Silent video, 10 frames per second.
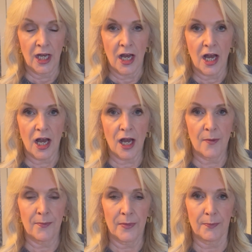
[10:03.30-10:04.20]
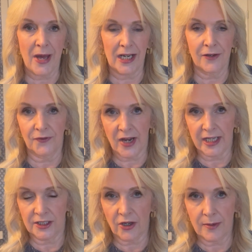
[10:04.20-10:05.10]
ballet
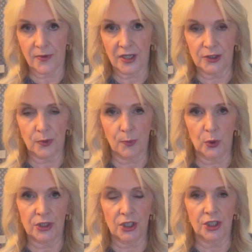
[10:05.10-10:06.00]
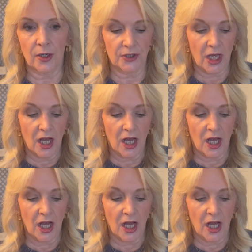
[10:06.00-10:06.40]
flat type things with pointed toes.